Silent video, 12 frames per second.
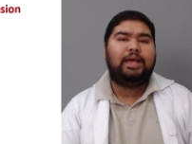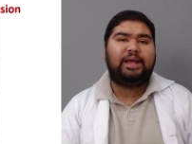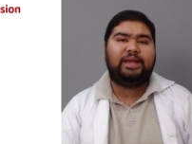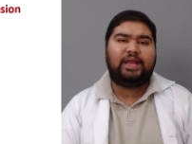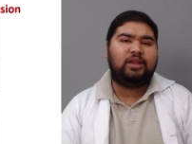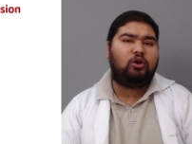
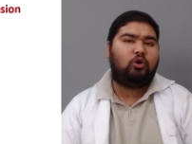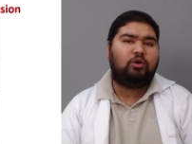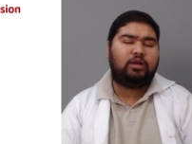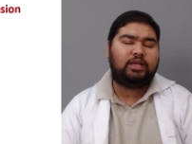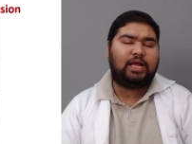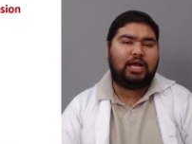and
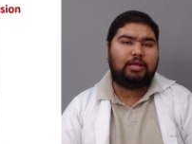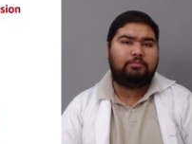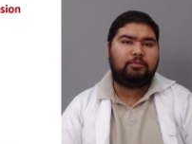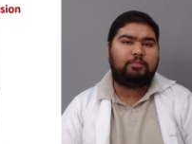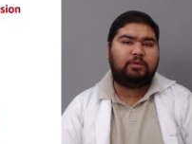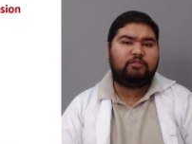end-organ
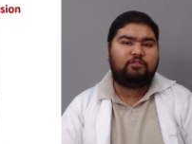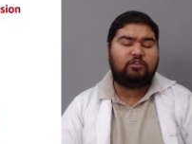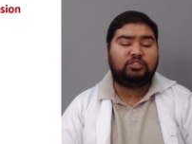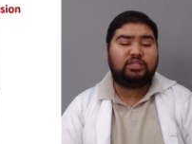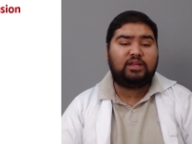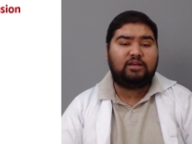
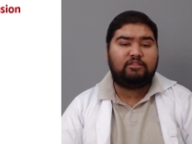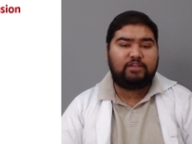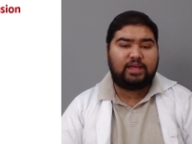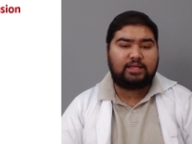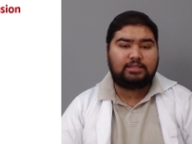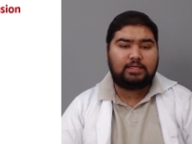hypoperfusion
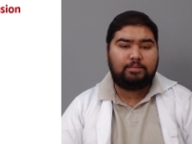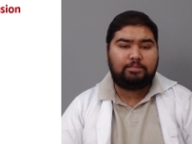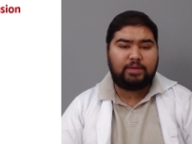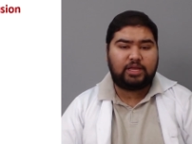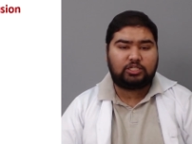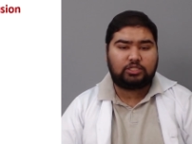affects a
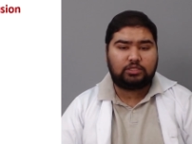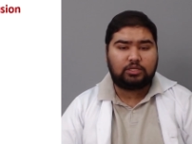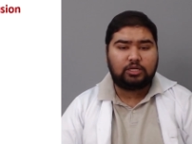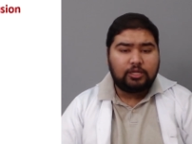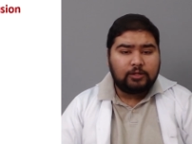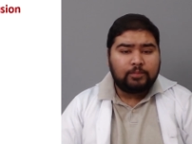patient.
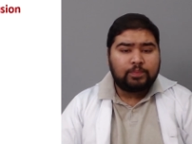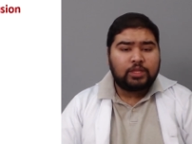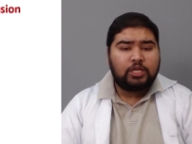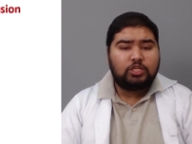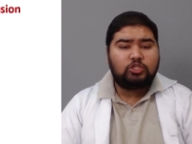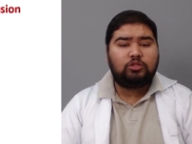
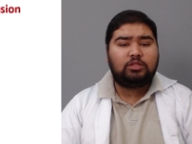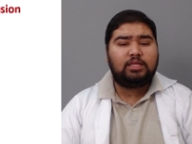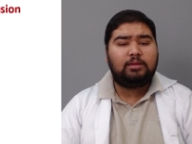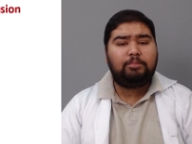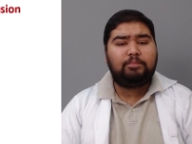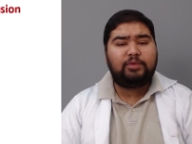So
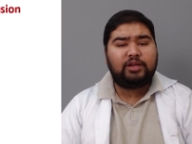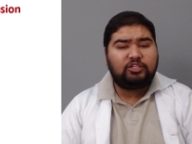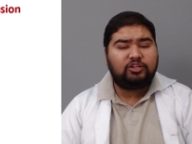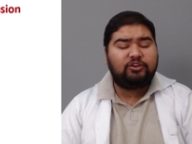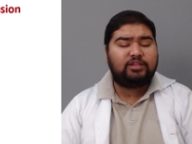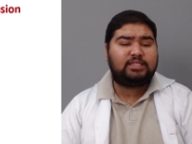the
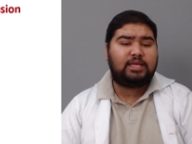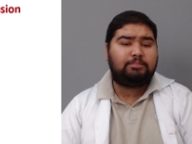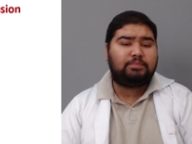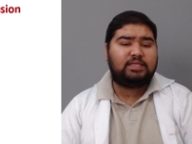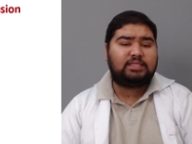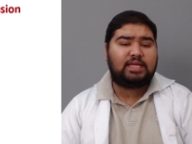pressure
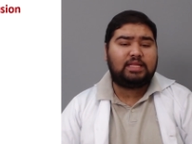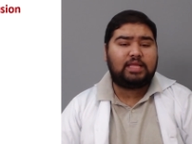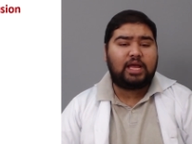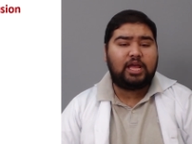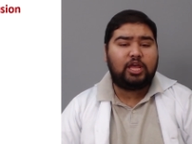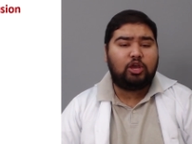receptors in
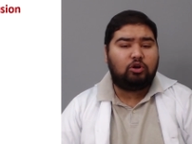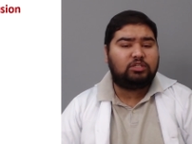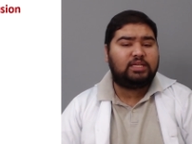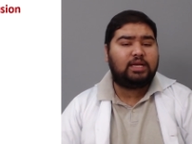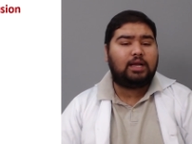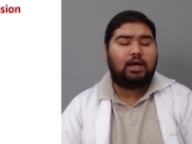the
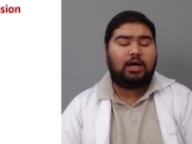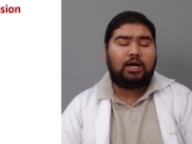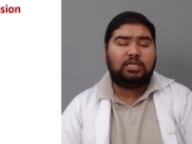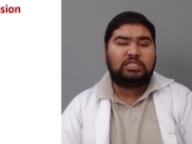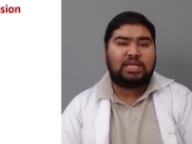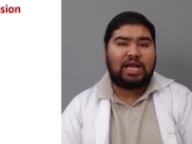aortic
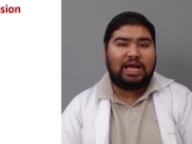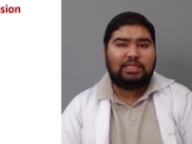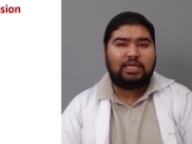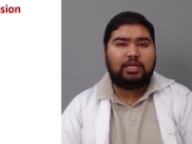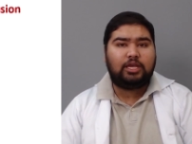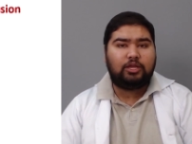arch
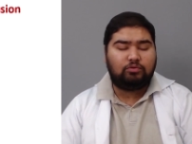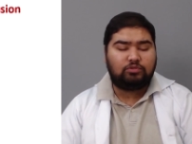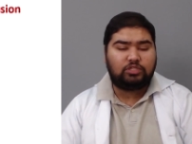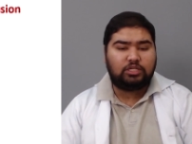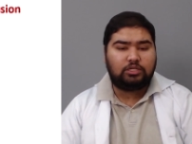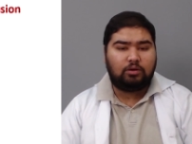and the
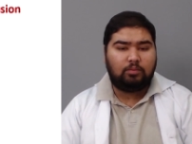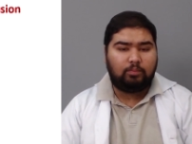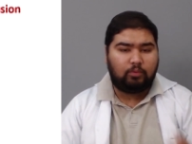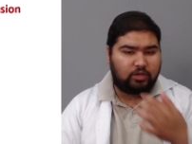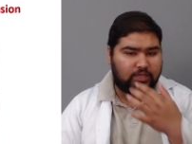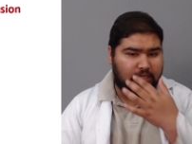carotid
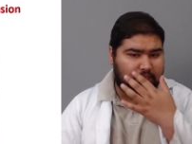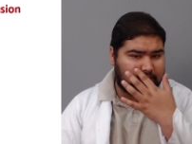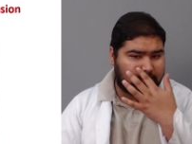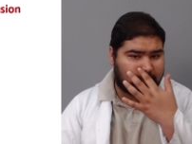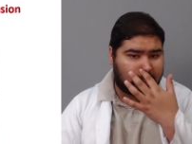bodies.